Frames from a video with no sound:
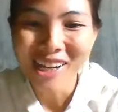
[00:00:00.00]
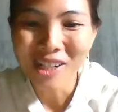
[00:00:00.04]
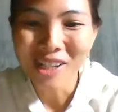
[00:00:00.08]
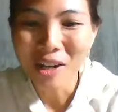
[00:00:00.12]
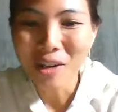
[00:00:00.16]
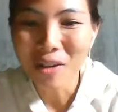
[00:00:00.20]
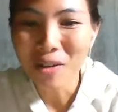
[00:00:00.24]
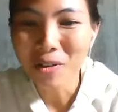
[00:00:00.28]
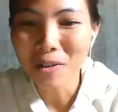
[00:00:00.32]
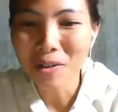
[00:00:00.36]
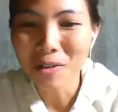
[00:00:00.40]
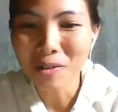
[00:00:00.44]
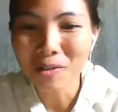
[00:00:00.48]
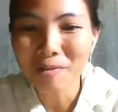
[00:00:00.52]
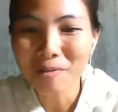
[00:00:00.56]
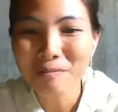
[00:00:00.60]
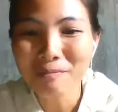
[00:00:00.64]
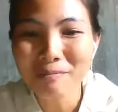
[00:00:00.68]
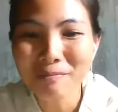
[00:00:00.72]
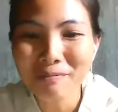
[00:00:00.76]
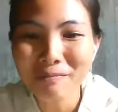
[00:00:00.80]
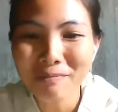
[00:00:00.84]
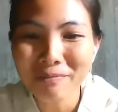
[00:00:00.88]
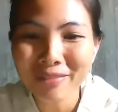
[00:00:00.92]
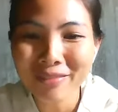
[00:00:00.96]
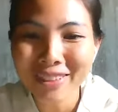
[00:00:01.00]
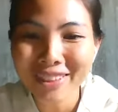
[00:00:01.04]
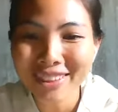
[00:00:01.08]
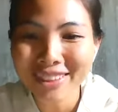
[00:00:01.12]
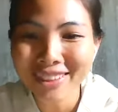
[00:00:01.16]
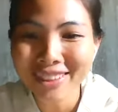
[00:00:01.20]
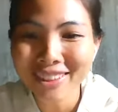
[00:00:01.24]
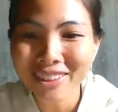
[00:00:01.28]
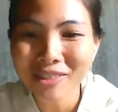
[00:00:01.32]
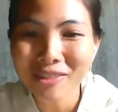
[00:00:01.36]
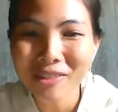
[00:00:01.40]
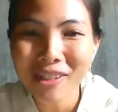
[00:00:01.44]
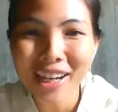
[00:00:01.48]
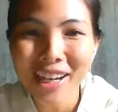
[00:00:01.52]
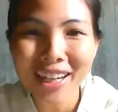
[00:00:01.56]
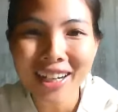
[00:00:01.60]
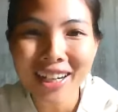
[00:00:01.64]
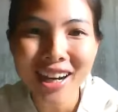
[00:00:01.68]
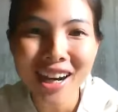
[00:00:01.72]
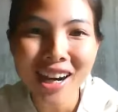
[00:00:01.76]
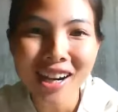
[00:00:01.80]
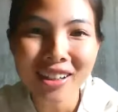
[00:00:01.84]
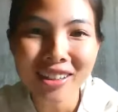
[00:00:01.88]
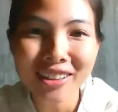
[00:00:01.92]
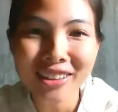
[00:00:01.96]
Oh, when
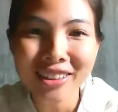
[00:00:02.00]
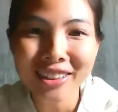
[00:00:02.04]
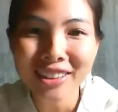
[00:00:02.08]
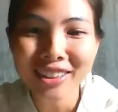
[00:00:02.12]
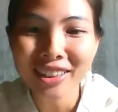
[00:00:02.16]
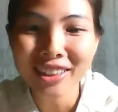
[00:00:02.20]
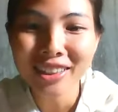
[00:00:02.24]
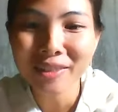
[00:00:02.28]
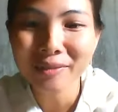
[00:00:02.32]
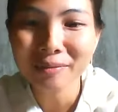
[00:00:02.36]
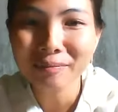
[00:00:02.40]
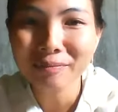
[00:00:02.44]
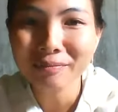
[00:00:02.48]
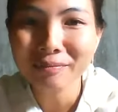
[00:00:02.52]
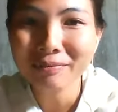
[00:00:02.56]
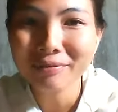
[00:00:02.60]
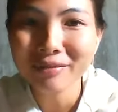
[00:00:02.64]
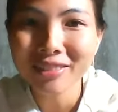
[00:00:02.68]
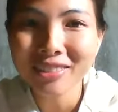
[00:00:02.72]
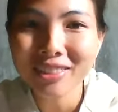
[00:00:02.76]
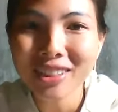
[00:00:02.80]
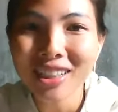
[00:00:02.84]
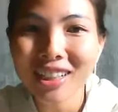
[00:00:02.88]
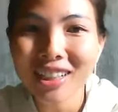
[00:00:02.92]
I am. Um...